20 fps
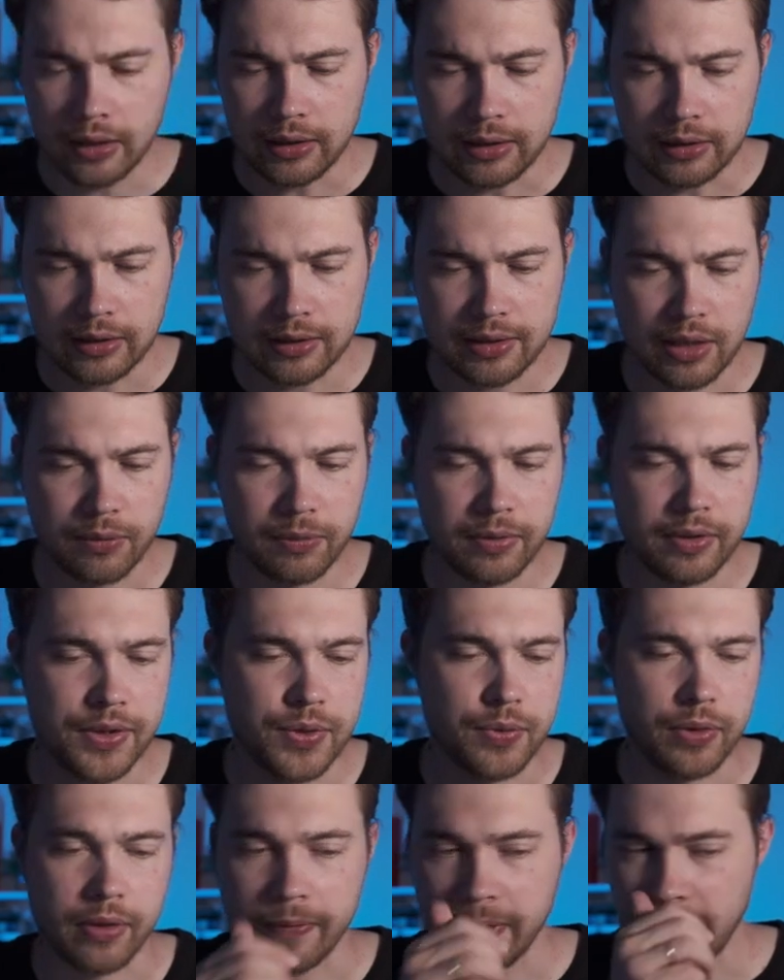Let's start with this
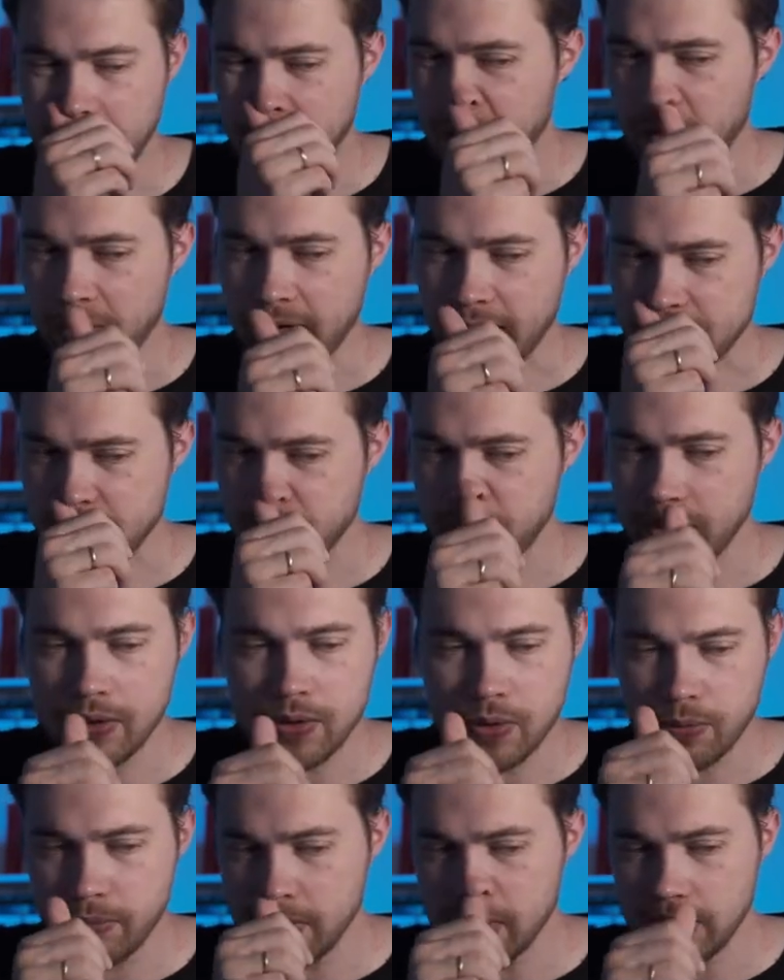one. Okay, so we need
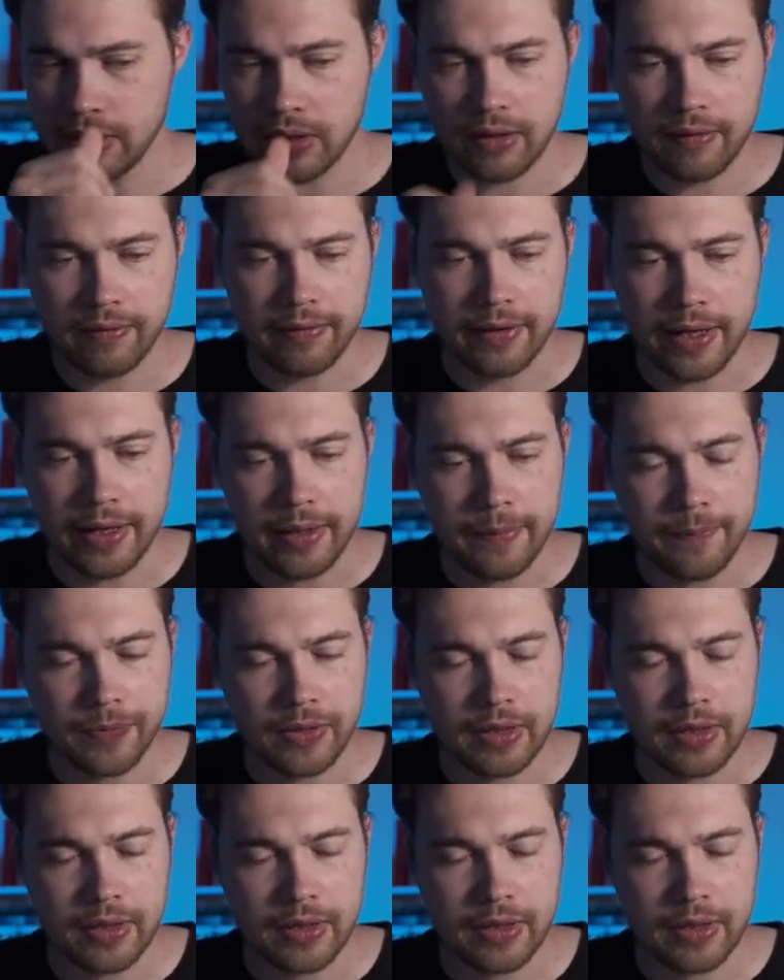to build an FA